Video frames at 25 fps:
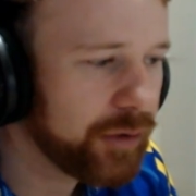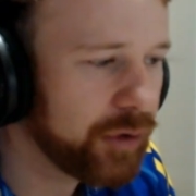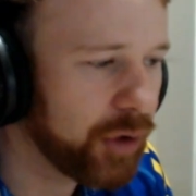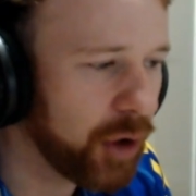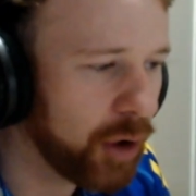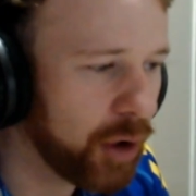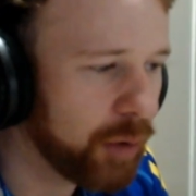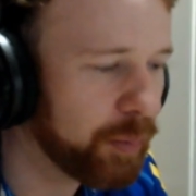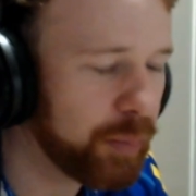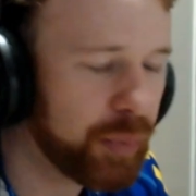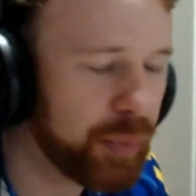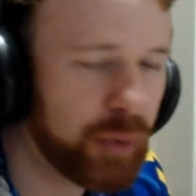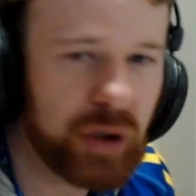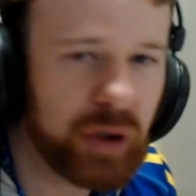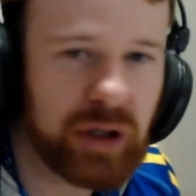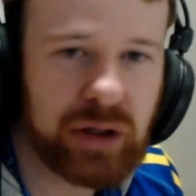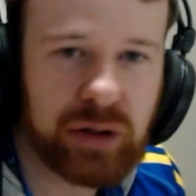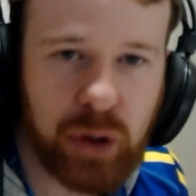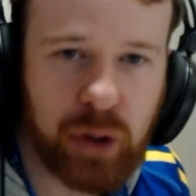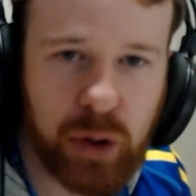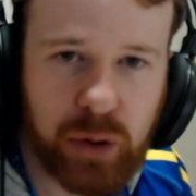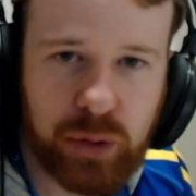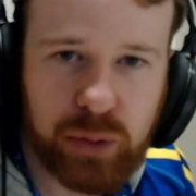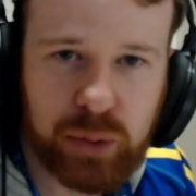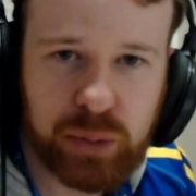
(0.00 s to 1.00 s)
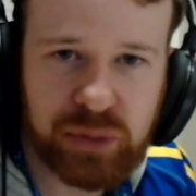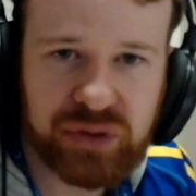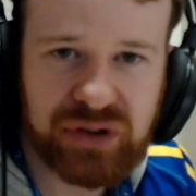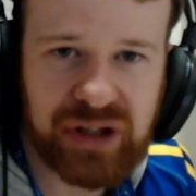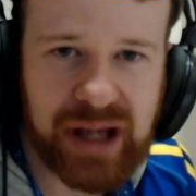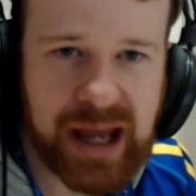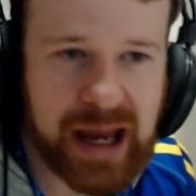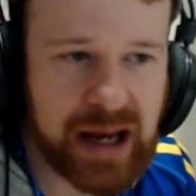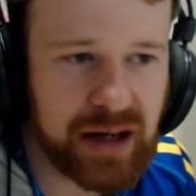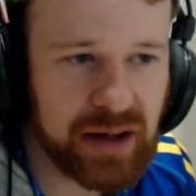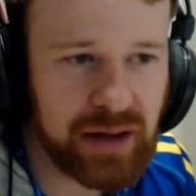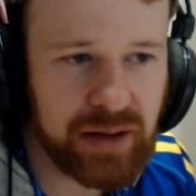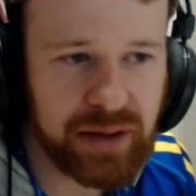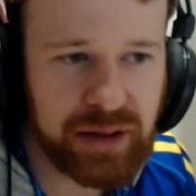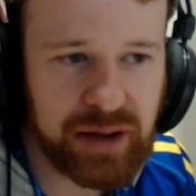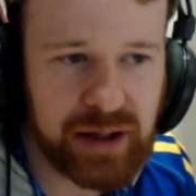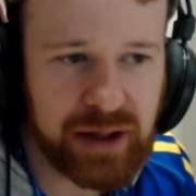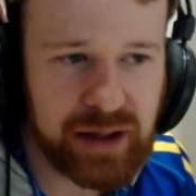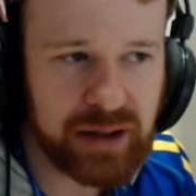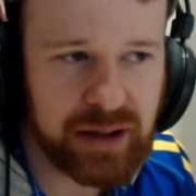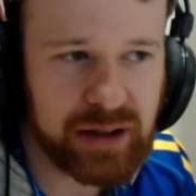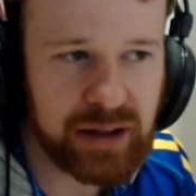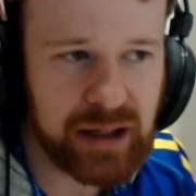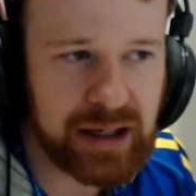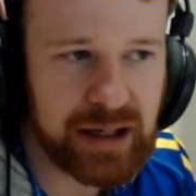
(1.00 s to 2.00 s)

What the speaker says: pretty local to anything